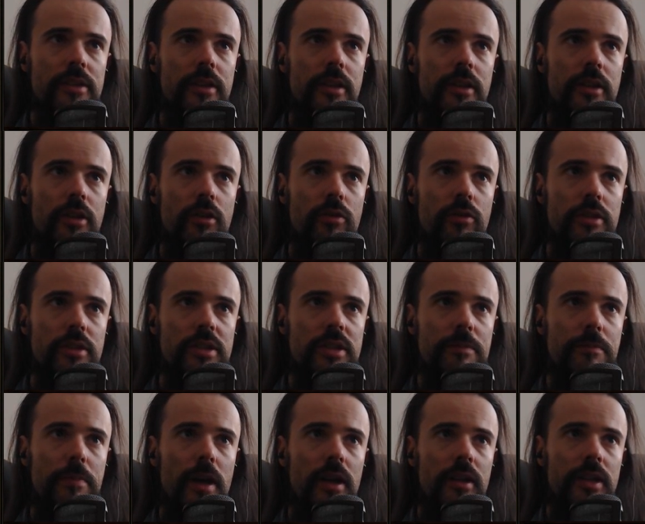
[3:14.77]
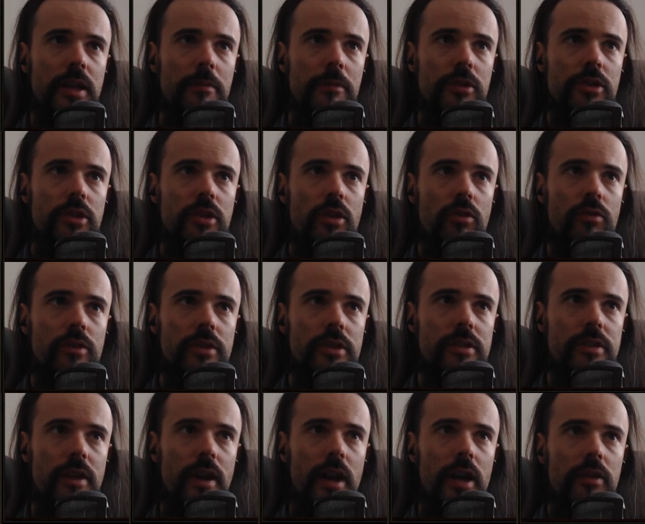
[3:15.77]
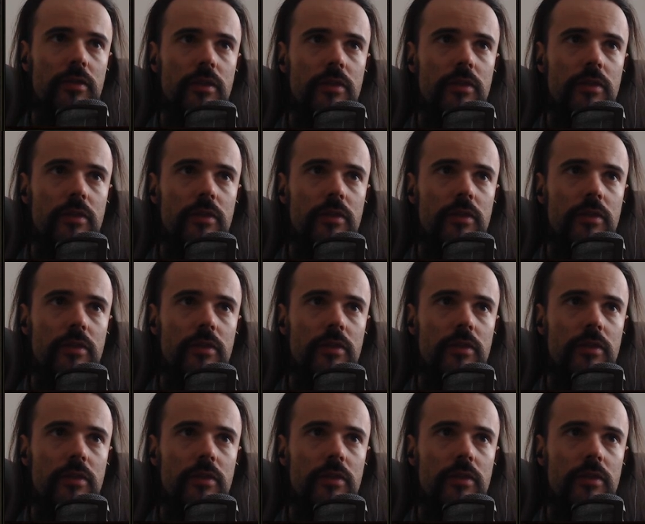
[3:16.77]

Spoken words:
Increases spell damage, increases area